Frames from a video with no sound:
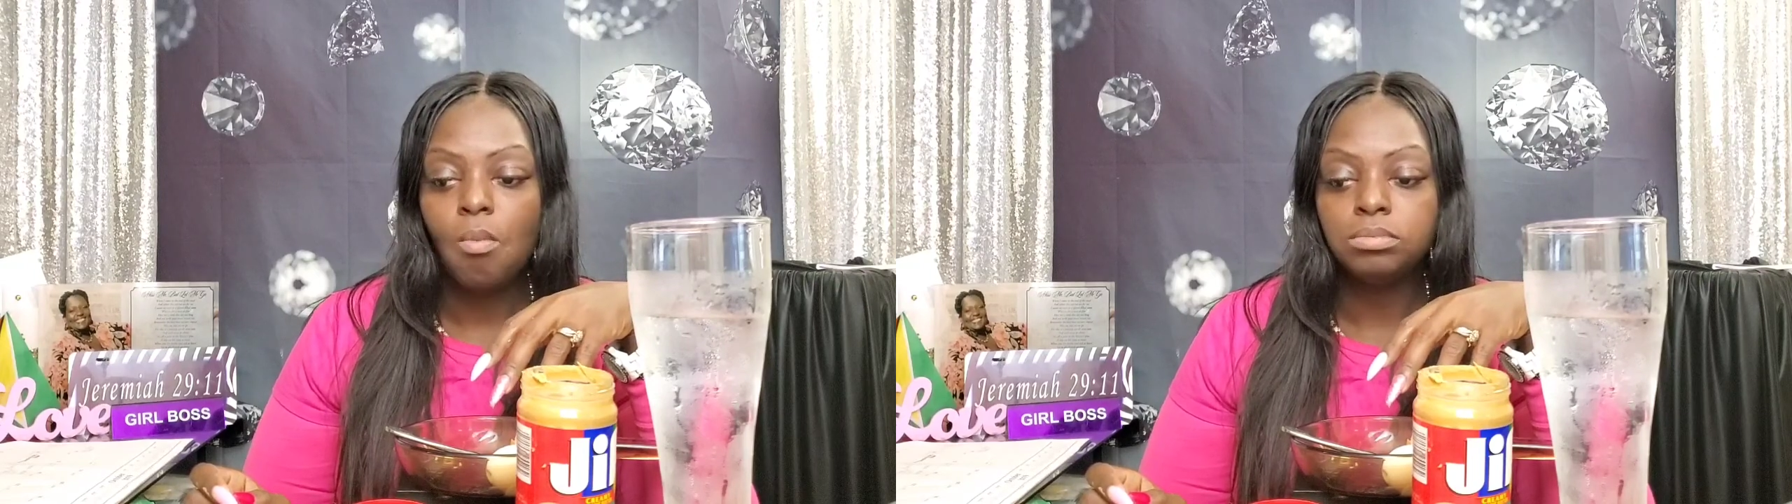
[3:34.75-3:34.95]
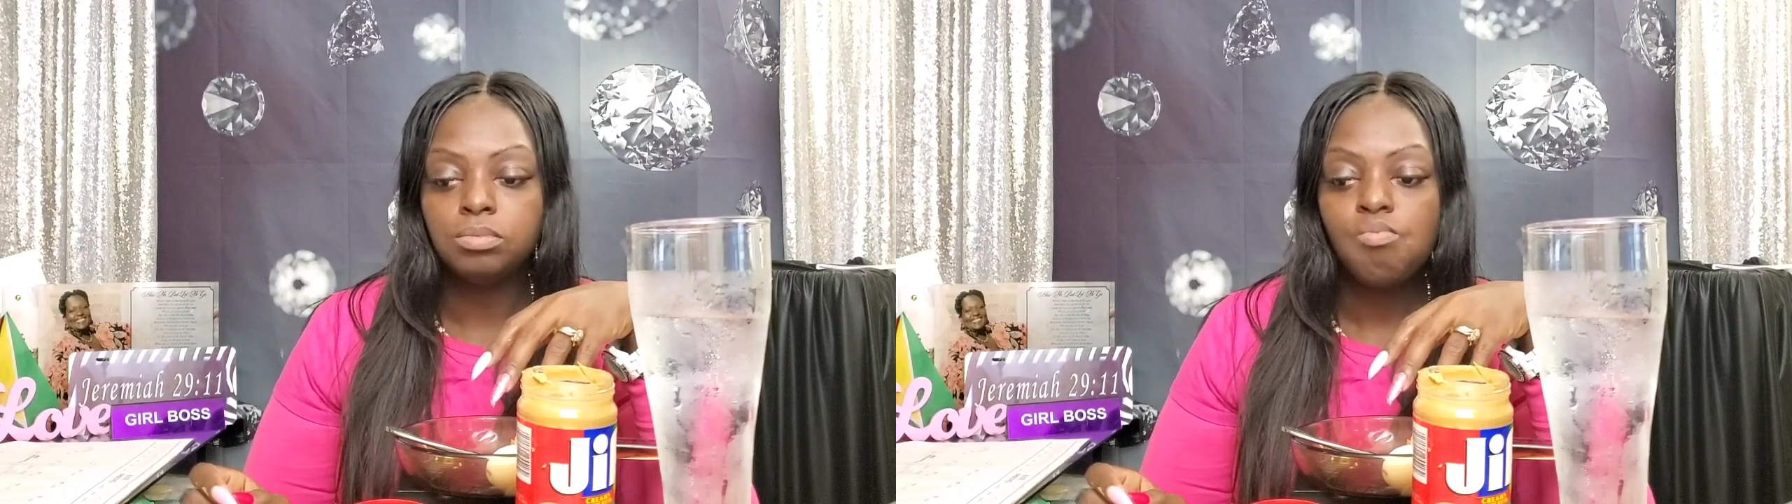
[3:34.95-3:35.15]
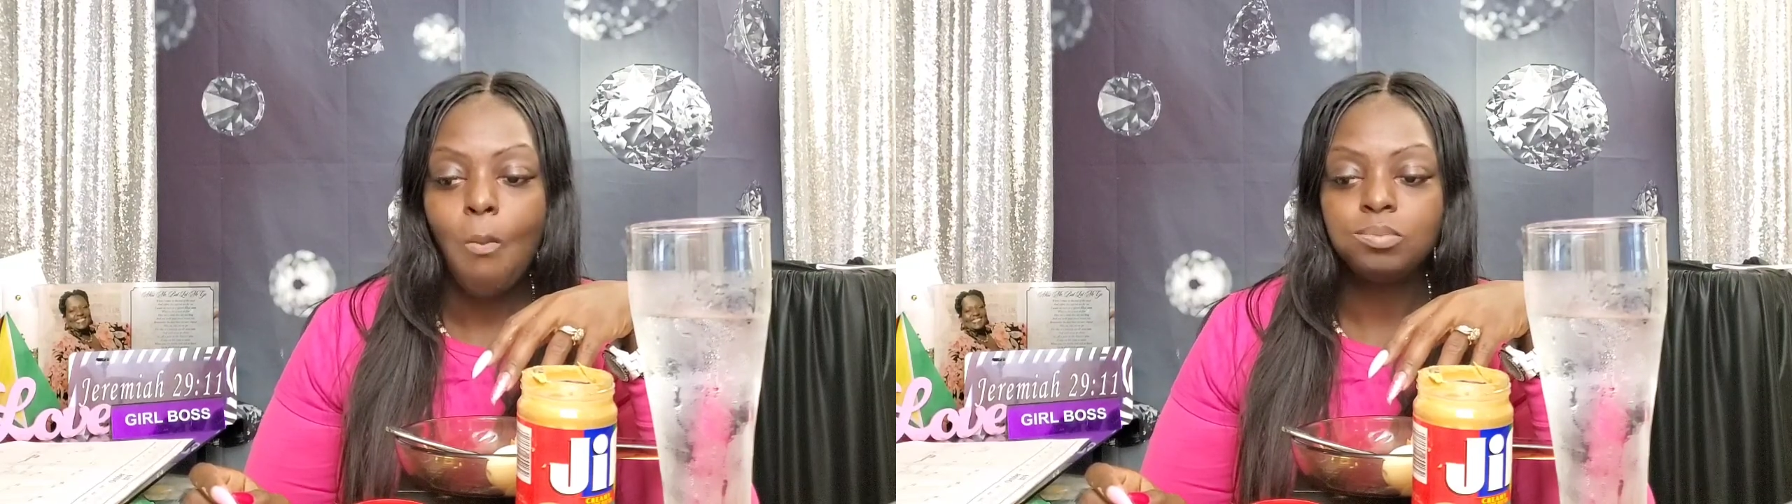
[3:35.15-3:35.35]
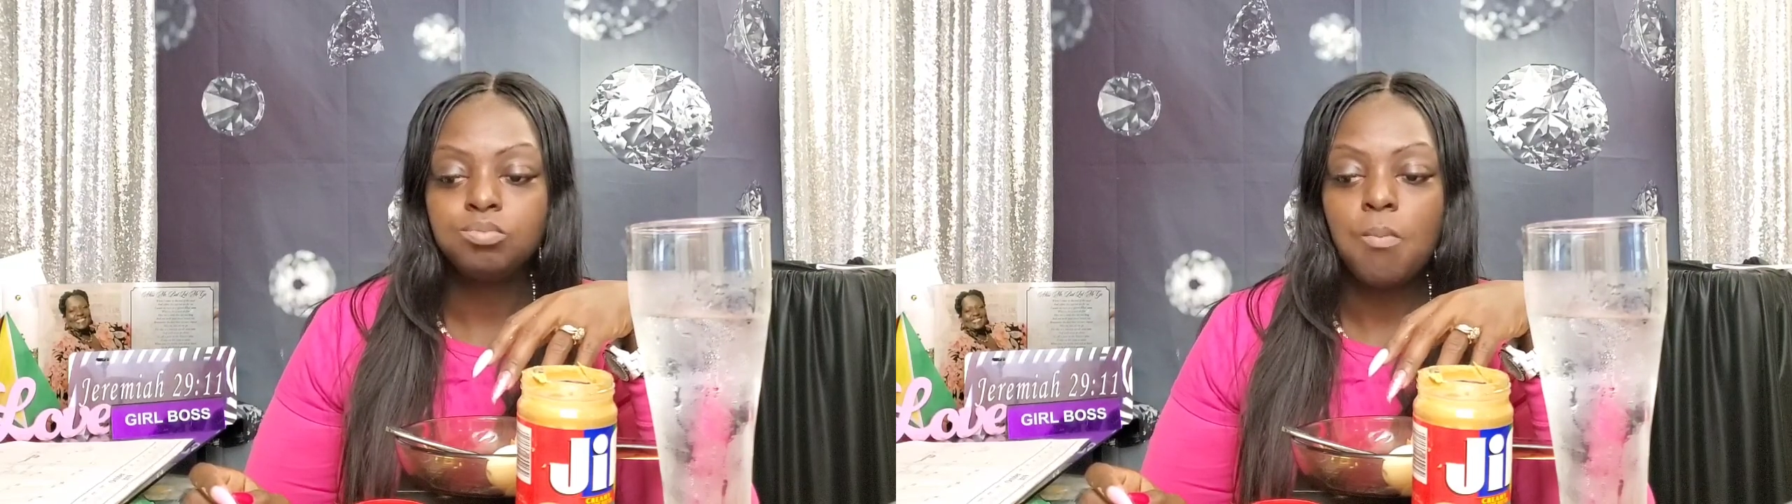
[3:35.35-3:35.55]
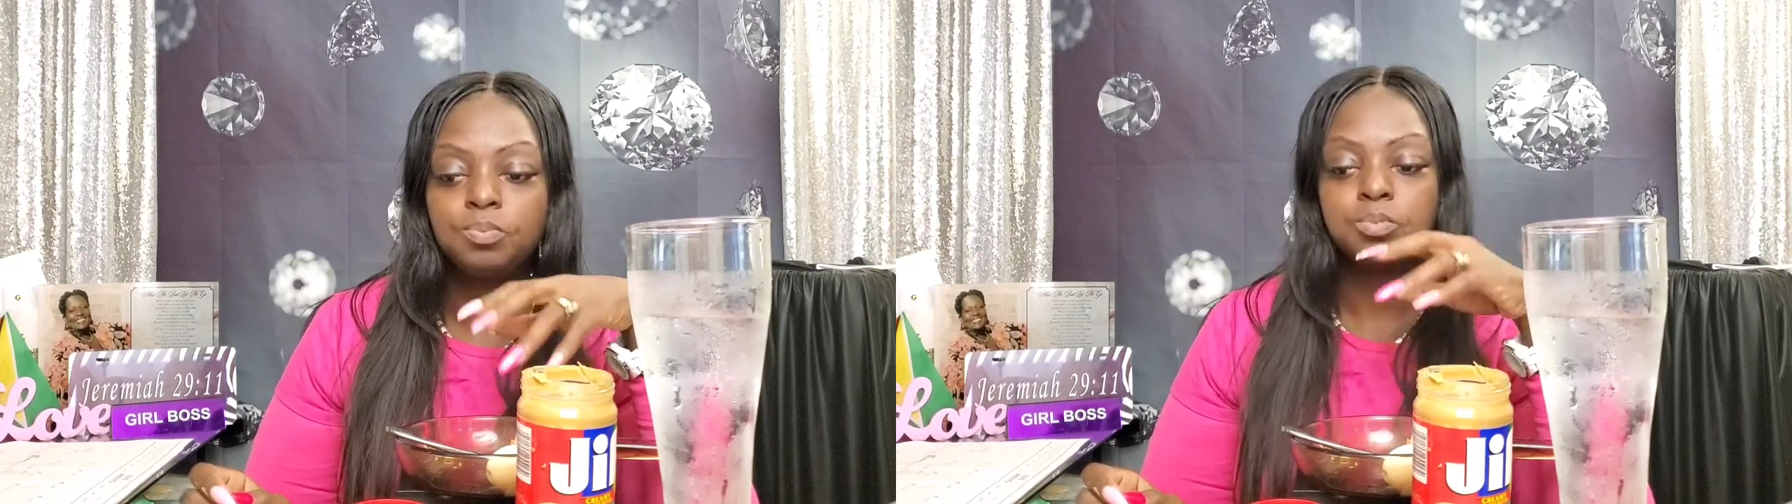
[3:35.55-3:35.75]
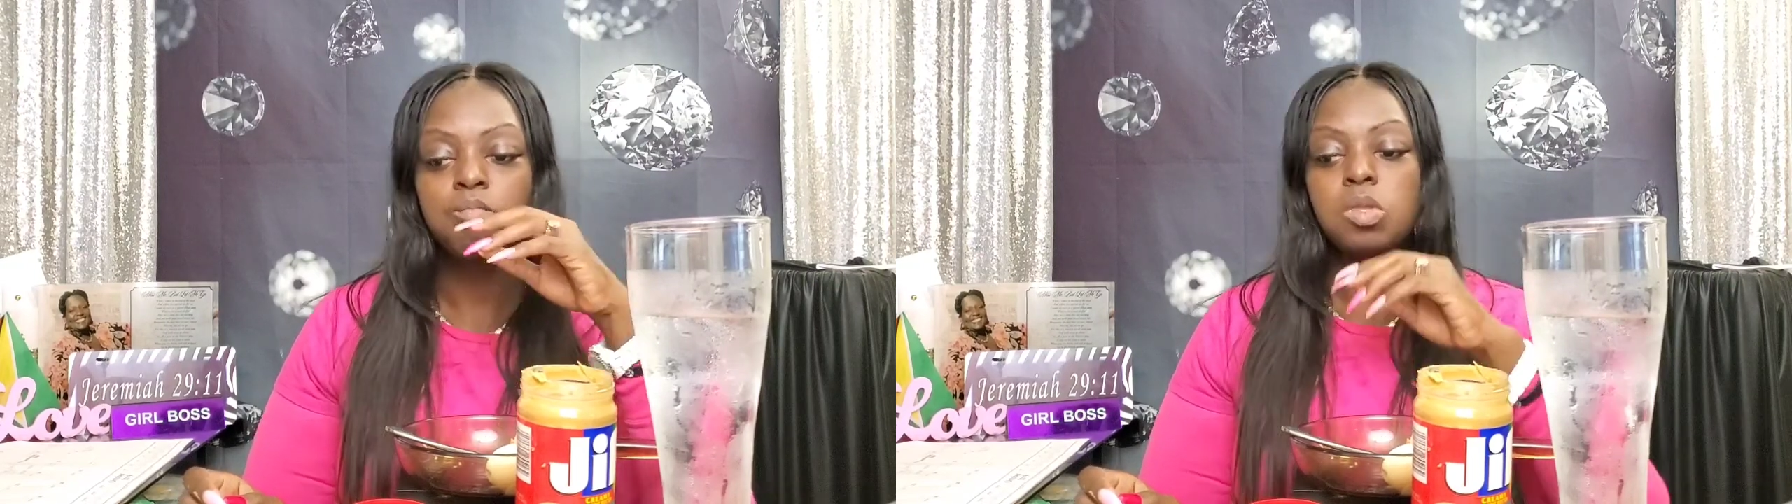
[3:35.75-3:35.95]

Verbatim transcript: she was okay because